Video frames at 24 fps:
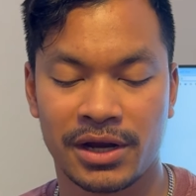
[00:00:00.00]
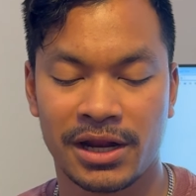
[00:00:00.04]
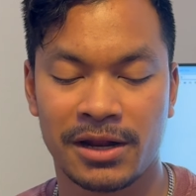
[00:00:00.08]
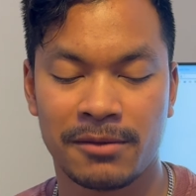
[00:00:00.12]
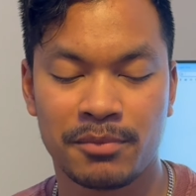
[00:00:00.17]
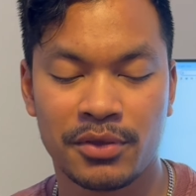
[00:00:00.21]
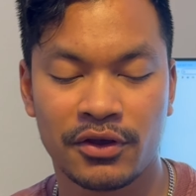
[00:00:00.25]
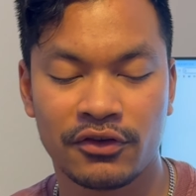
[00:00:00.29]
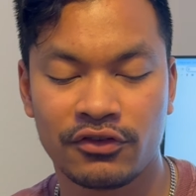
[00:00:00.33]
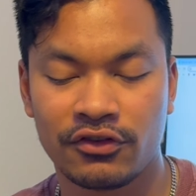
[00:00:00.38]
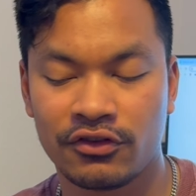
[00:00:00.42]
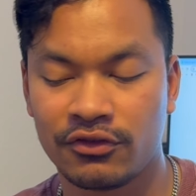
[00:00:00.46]
It
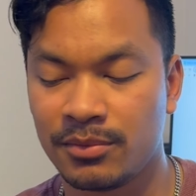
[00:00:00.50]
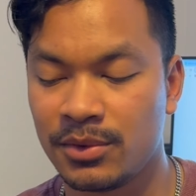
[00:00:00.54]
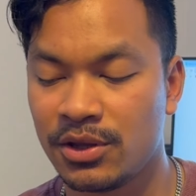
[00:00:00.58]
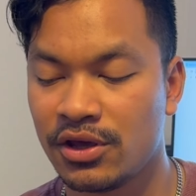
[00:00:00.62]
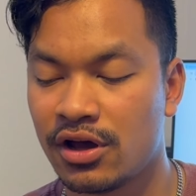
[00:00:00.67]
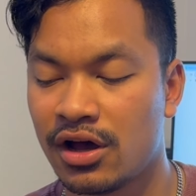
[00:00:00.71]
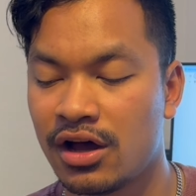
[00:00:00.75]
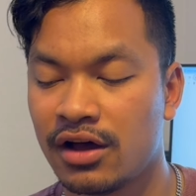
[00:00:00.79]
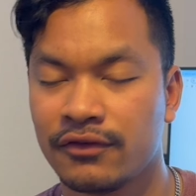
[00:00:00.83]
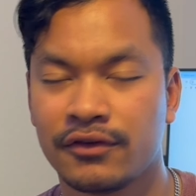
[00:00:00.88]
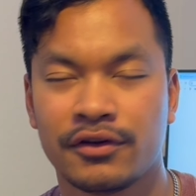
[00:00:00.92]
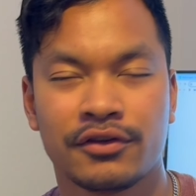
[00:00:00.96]
pisses me
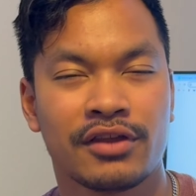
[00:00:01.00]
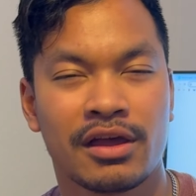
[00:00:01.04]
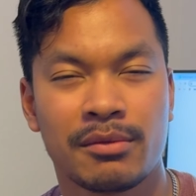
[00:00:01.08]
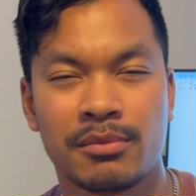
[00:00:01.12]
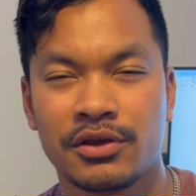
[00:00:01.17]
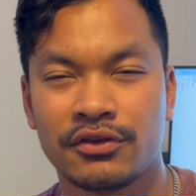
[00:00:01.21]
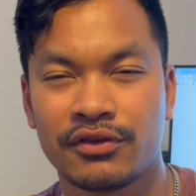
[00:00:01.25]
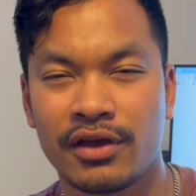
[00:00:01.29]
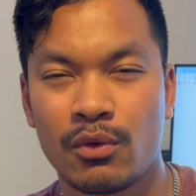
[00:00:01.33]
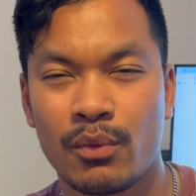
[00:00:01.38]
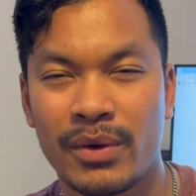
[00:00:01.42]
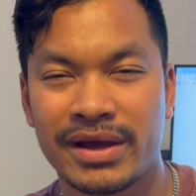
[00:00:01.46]
off because that
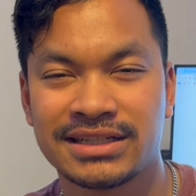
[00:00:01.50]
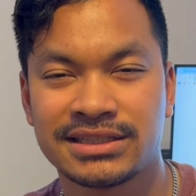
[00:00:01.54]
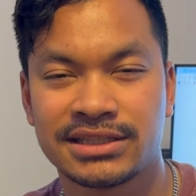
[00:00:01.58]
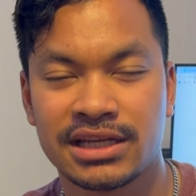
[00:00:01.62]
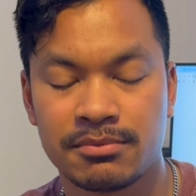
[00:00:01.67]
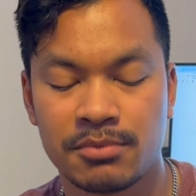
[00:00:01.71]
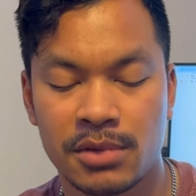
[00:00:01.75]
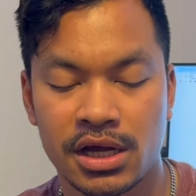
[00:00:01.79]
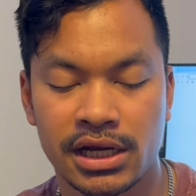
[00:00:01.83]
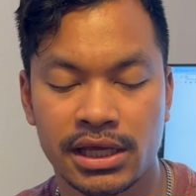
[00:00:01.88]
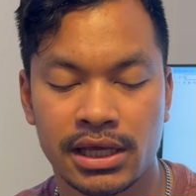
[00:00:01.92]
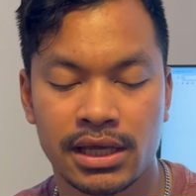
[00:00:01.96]
means I wasted
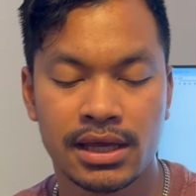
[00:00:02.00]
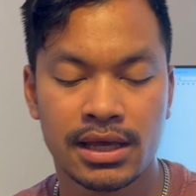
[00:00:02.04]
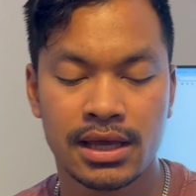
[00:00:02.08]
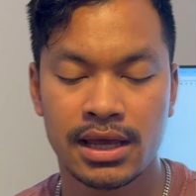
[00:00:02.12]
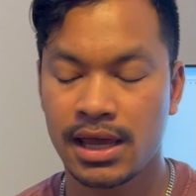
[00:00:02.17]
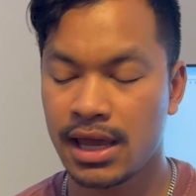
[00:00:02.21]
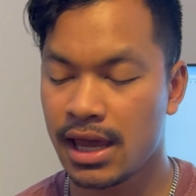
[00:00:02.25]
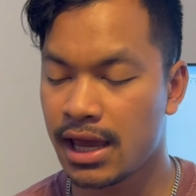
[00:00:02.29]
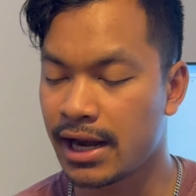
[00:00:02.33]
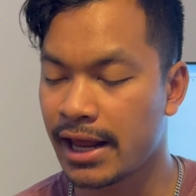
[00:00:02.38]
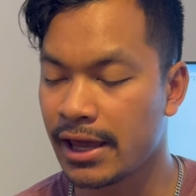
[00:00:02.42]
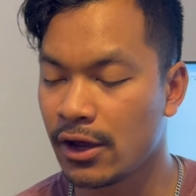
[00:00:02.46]
money,
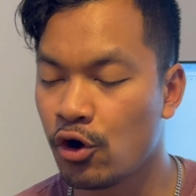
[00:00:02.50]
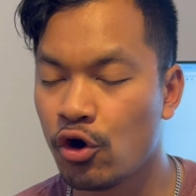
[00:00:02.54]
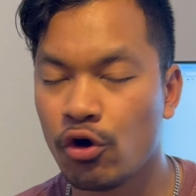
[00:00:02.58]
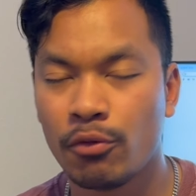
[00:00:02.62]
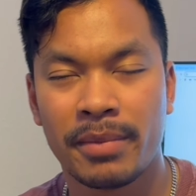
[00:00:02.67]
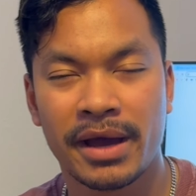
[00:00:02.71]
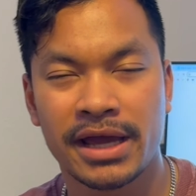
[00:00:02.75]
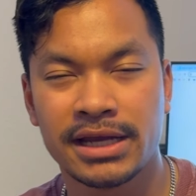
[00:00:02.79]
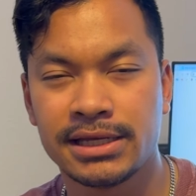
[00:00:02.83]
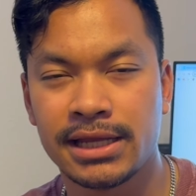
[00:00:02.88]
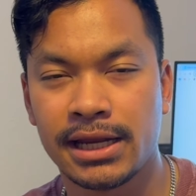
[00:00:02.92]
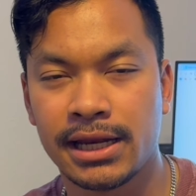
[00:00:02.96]
and I hope
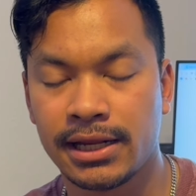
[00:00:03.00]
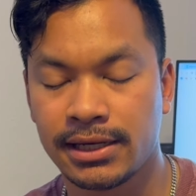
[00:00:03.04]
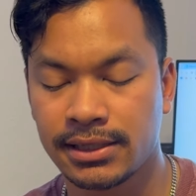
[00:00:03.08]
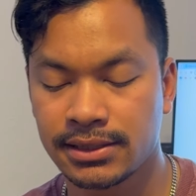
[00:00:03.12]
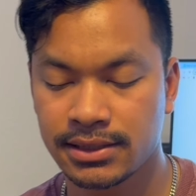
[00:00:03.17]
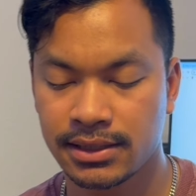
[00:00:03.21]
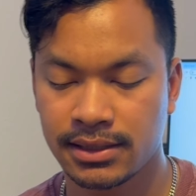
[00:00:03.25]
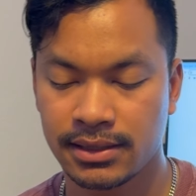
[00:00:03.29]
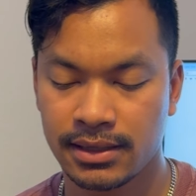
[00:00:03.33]
I didn't.